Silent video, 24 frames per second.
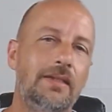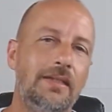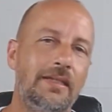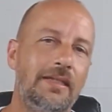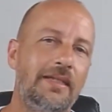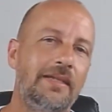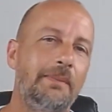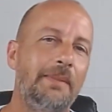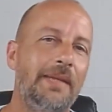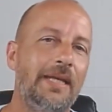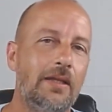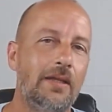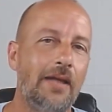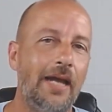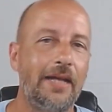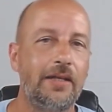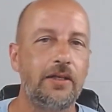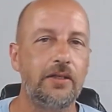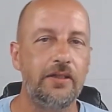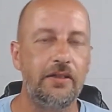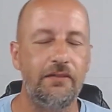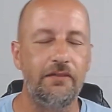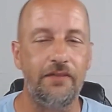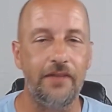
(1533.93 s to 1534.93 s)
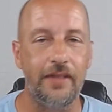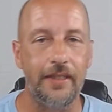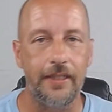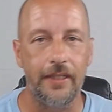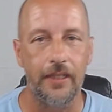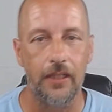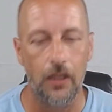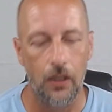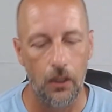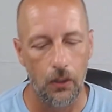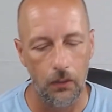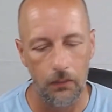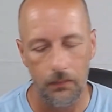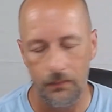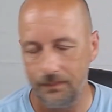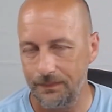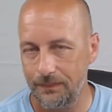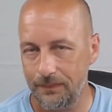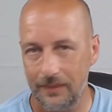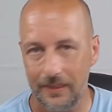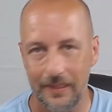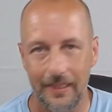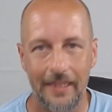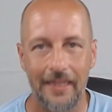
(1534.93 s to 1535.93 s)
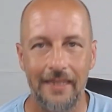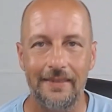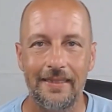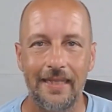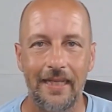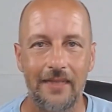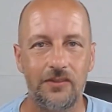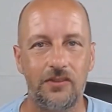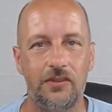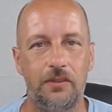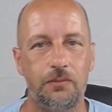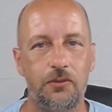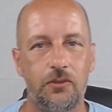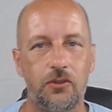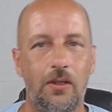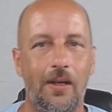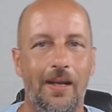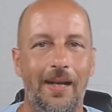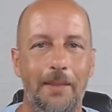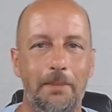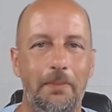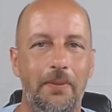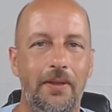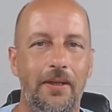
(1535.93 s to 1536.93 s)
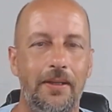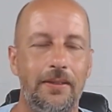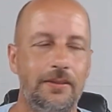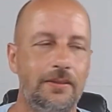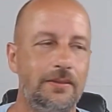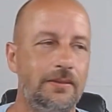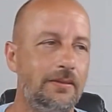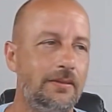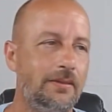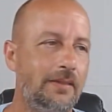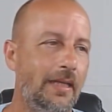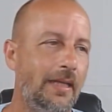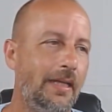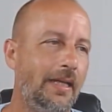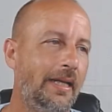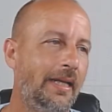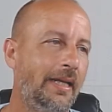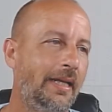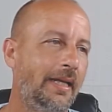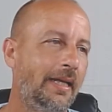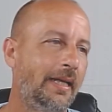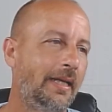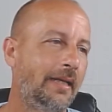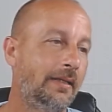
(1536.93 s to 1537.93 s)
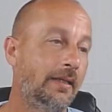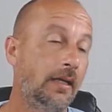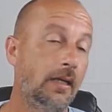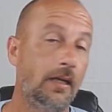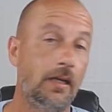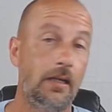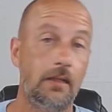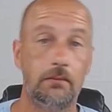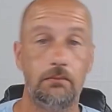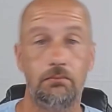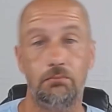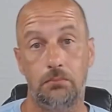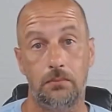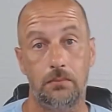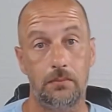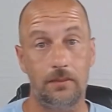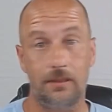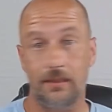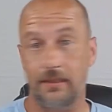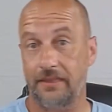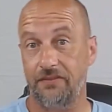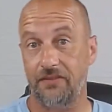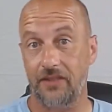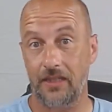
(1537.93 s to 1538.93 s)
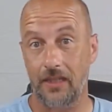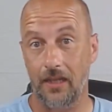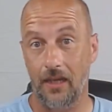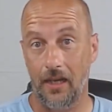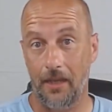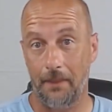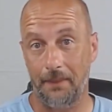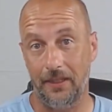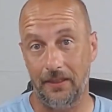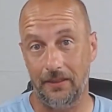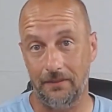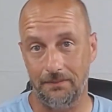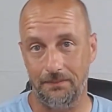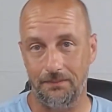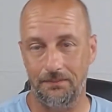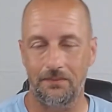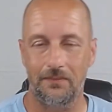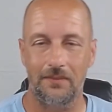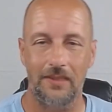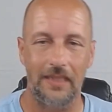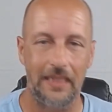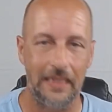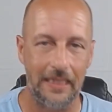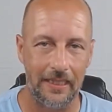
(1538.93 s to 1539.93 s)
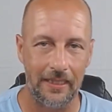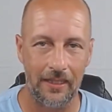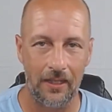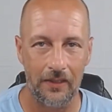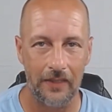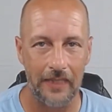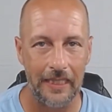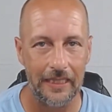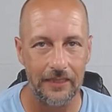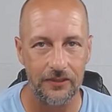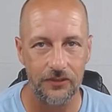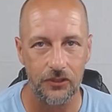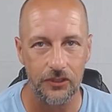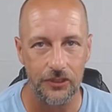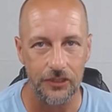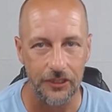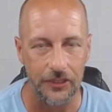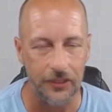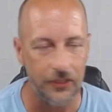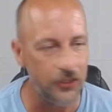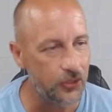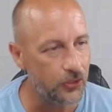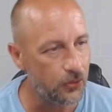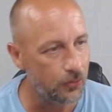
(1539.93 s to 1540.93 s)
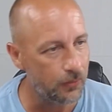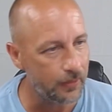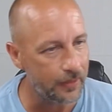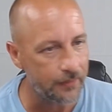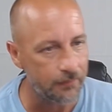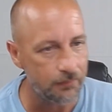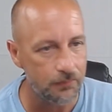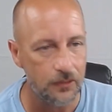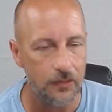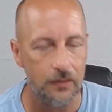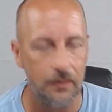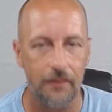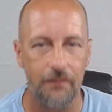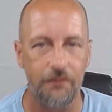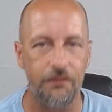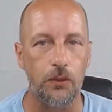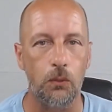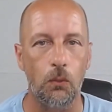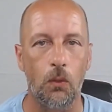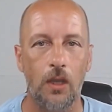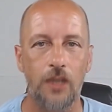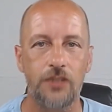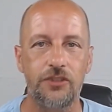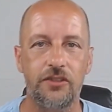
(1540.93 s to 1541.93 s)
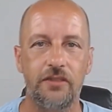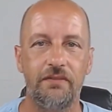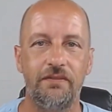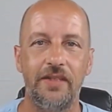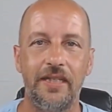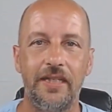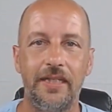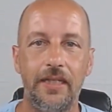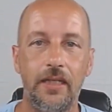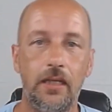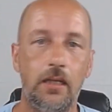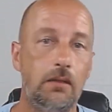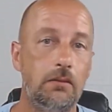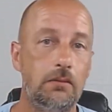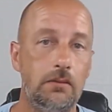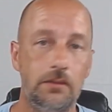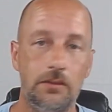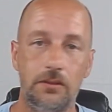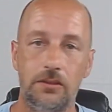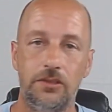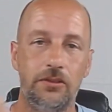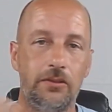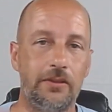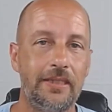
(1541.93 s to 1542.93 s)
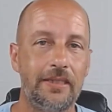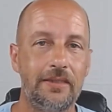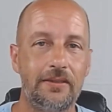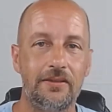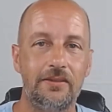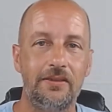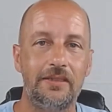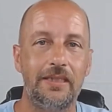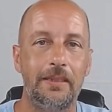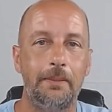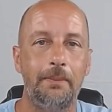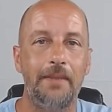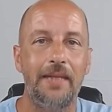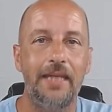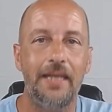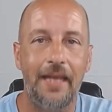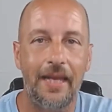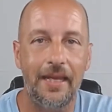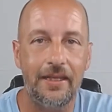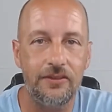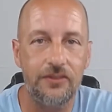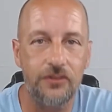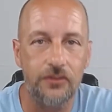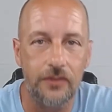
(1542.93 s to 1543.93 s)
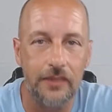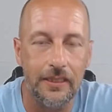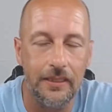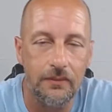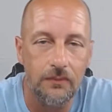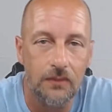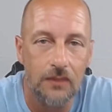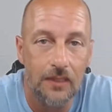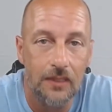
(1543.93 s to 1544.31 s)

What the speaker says: give me a like on the video, hit that subscribe button, and leave a comment. And I'll answer to you, and watch the video. You'll get to see me answer it.